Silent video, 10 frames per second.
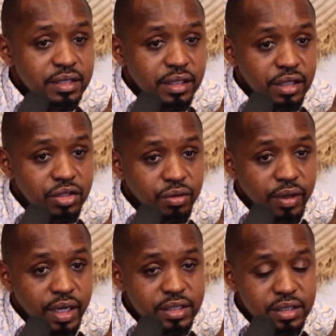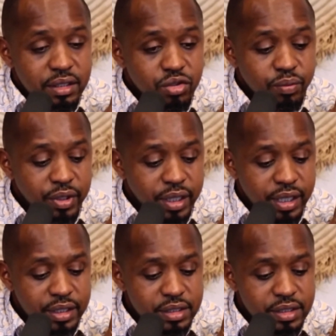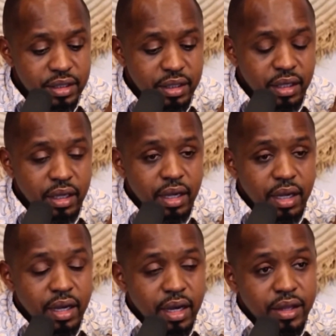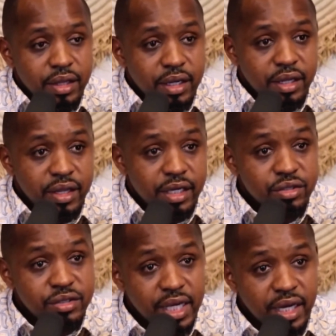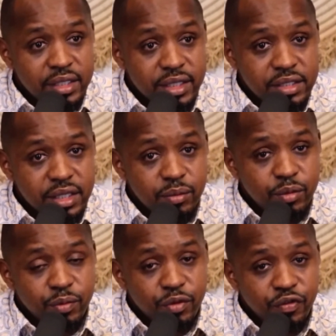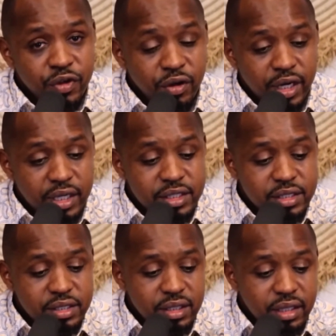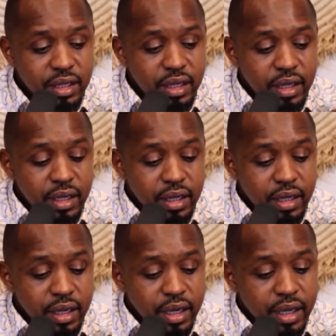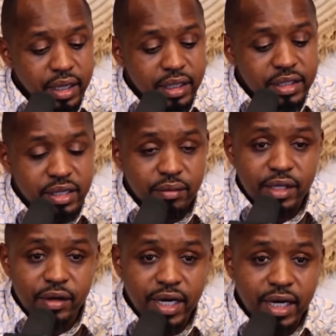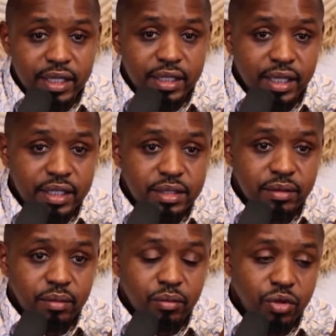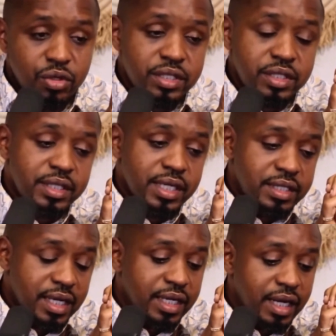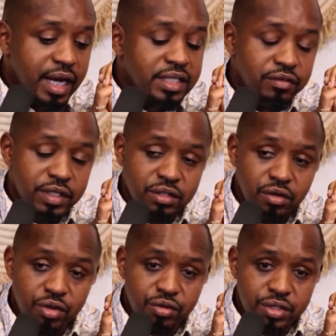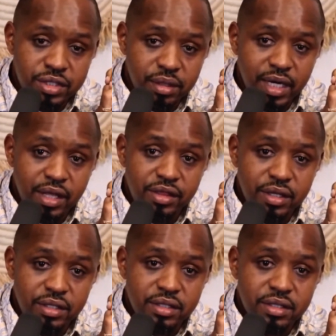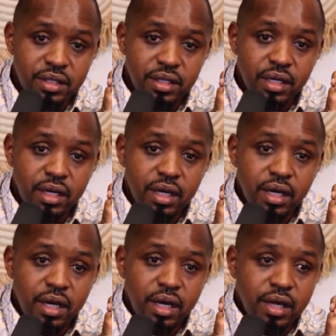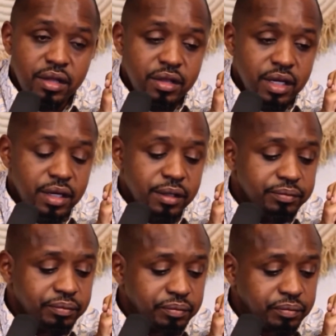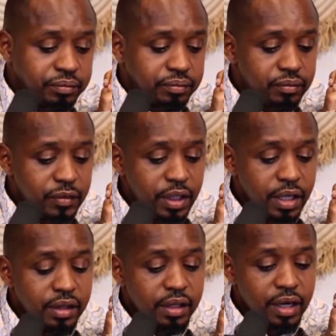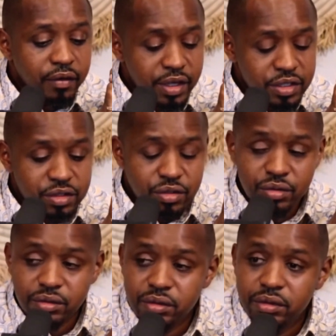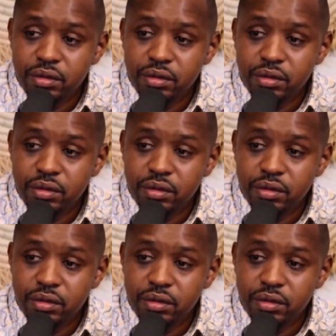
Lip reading: things they did to us, to break us. And they did that to silence us and to put fear on us. And it's something that we learned, that most Tanzanian activists go through similar things. They arrest you,